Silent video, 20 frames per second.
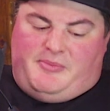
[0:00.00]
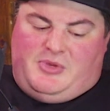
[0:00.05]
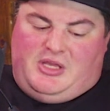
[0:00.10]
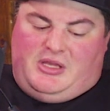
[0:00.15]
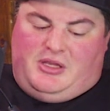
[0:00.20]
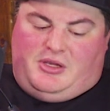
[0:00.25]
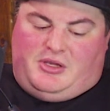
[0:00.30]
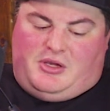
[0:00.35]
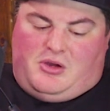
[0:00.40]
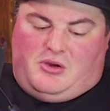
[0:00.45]

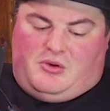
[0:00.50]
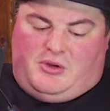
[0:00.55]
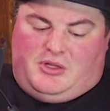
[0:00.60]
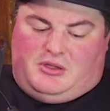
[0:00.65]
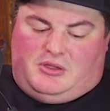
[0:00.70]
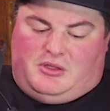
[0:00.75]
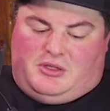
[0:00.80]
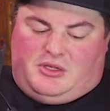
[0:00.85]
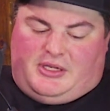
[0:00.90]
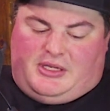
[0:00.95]
me go
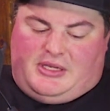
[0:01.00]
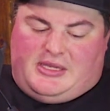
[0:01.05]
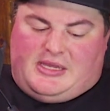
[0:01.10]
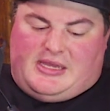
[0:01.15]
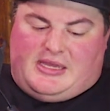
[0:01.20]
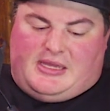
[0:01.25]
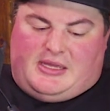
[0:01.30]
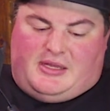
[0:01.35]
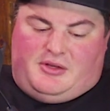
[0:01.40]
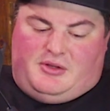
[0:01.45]
and look
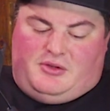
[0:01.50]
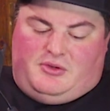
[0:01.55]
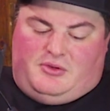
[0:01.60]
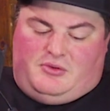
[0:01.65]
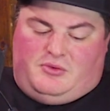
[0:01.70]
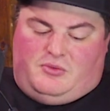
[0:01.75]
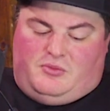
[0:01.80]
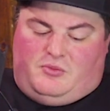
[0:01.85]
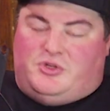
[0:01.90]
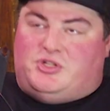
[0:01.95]
at
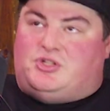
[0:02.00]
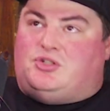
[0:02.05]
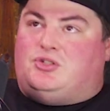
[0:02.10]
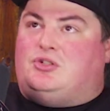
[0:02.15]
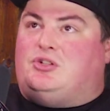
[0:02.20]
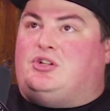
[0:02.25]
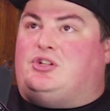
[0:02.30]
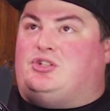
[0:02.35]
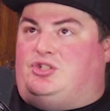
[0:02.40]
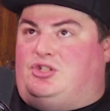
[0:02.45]

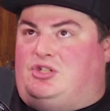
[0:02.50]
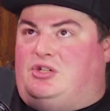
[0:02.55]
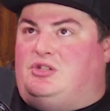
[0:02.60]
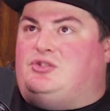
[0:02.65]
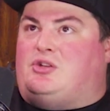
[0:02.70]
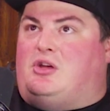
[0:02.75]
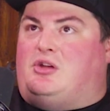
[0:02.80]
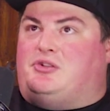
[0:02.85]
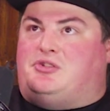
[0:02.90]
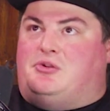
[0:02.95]
which, because she's
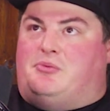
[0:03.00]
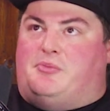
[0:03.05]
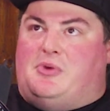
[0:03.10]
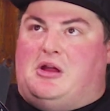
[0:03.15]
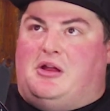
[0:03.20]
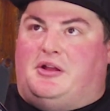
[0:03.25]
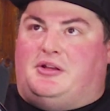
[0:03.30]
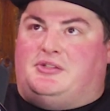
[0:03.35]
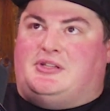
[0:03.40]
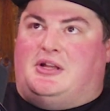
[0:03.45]
also
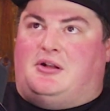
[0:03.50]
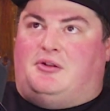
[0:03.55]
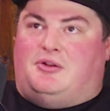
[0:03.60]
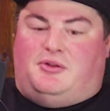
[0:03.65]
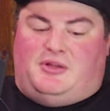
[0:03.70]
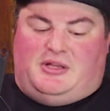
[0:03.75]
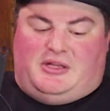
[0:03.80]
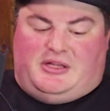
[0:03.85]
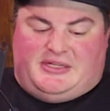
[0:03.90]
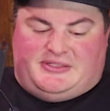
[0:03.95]
married, because I don't
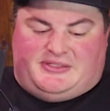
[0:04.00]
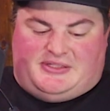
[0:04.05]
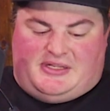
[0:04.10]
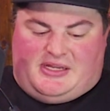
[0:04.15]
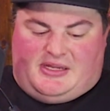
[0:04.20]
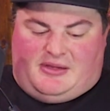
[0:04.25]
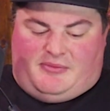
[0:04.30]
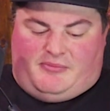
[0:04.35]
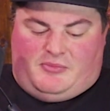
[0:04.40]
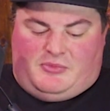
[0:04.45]
know that last
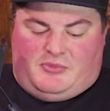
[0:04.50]
name.